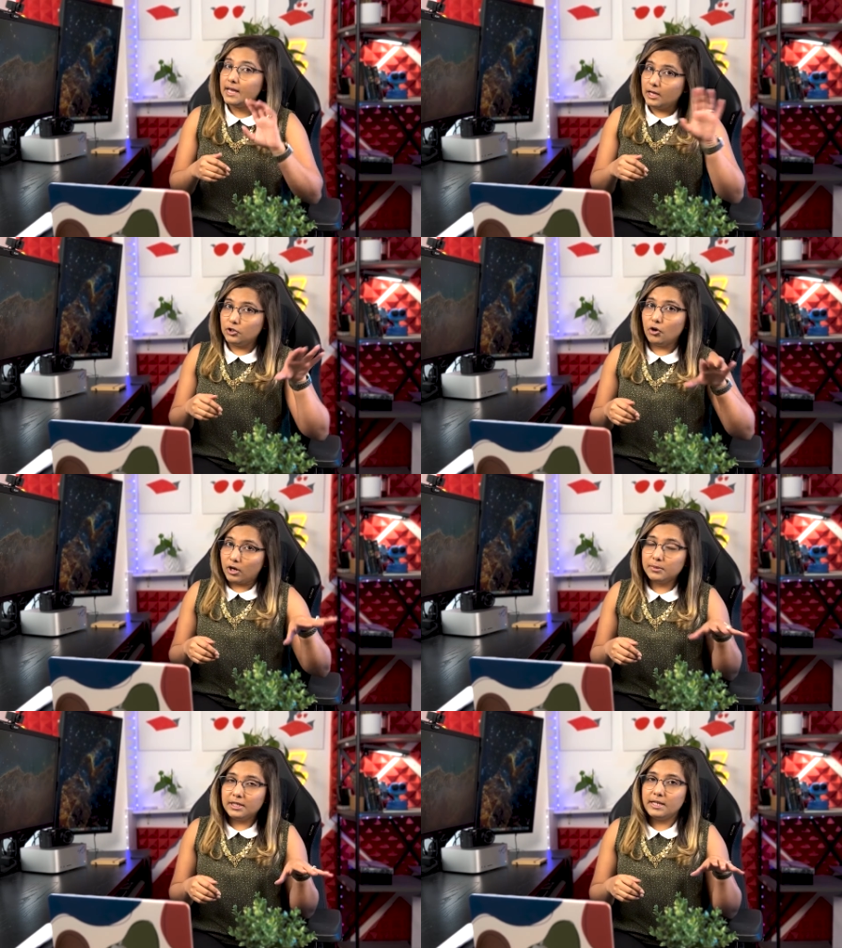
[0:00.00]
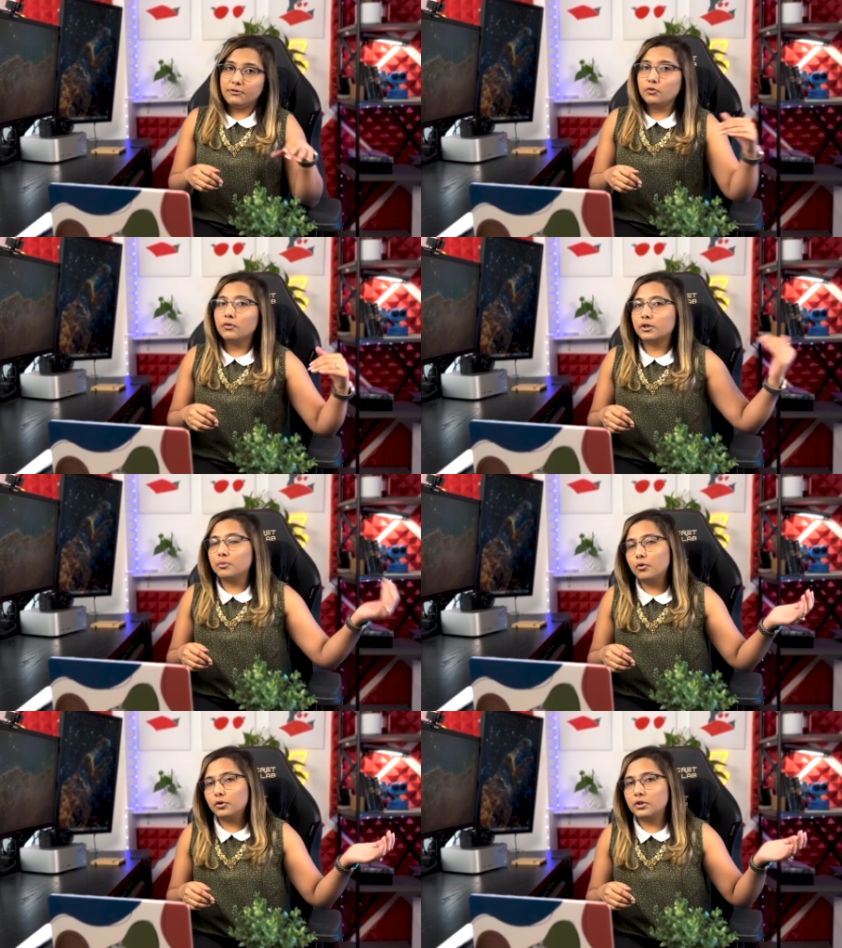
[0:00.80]
Normally, if you work
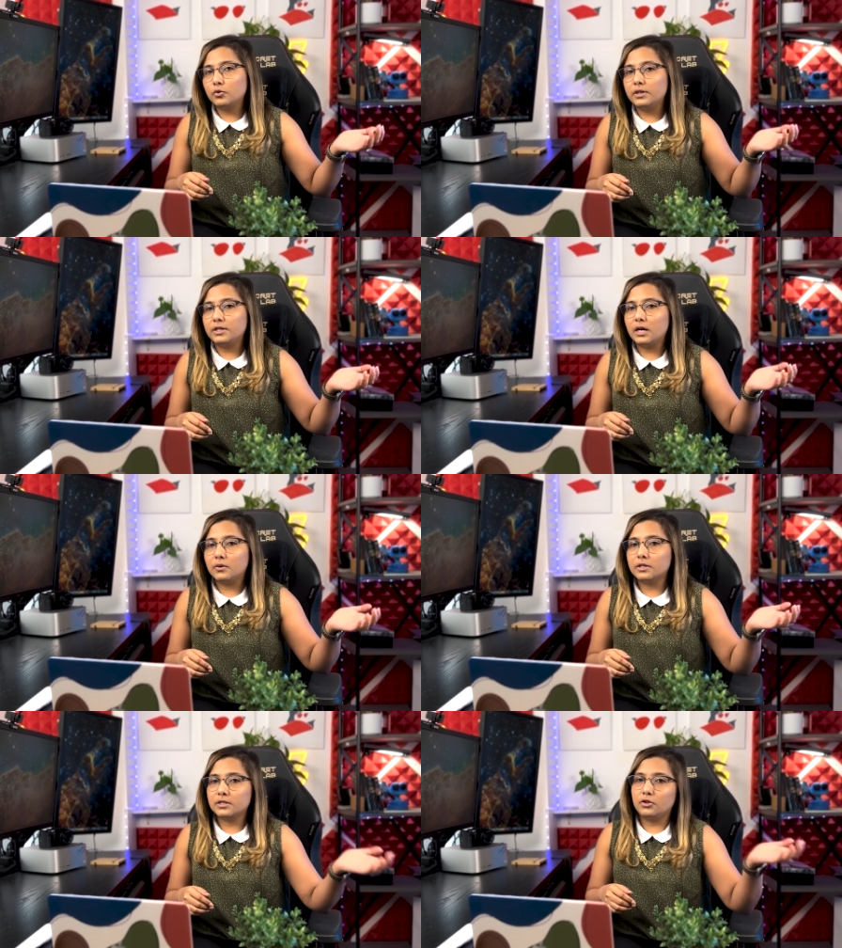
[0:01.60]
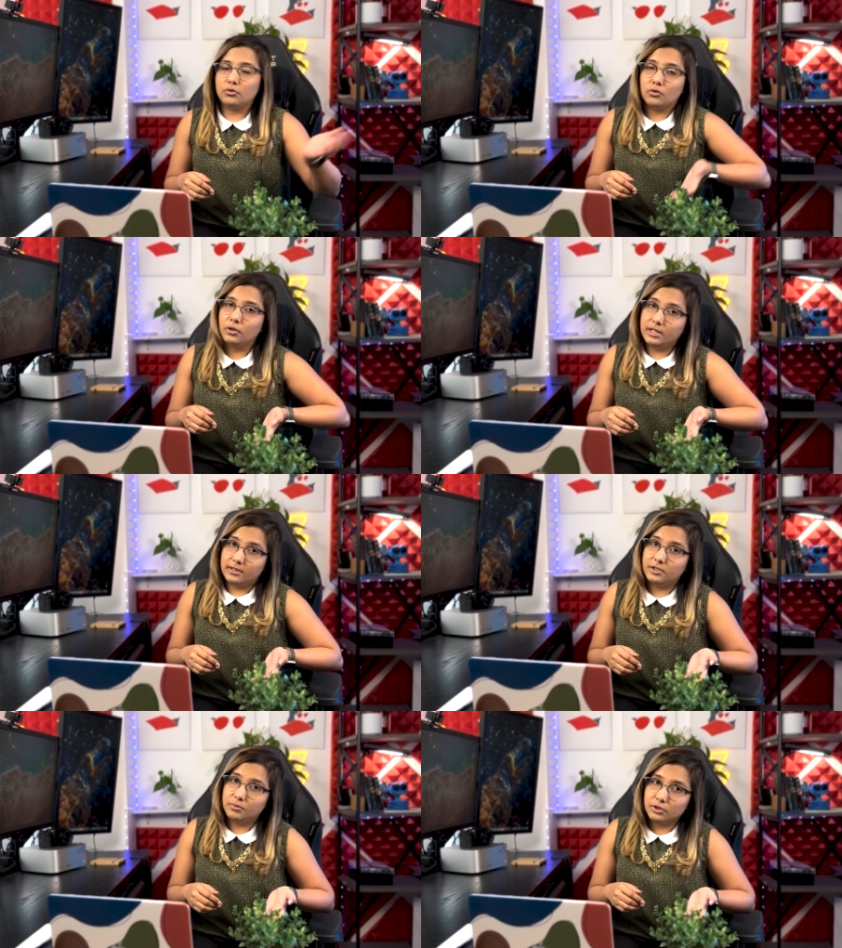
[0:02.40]
more than 20 hours and you're only
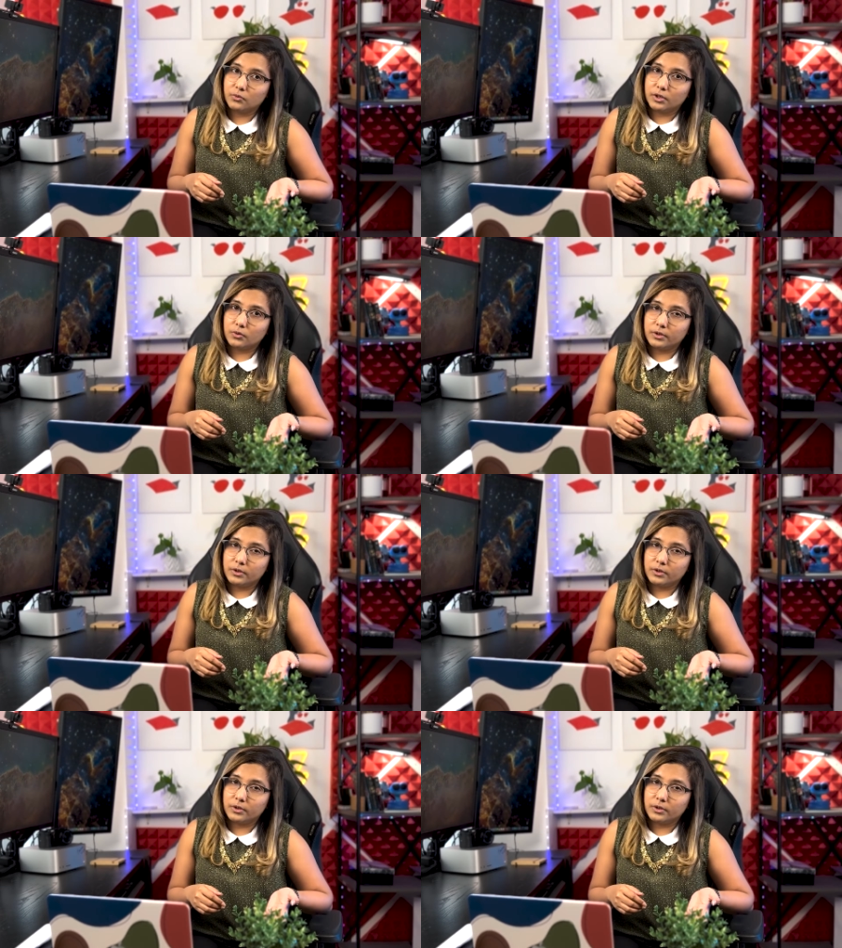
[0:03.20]
eligible to work 20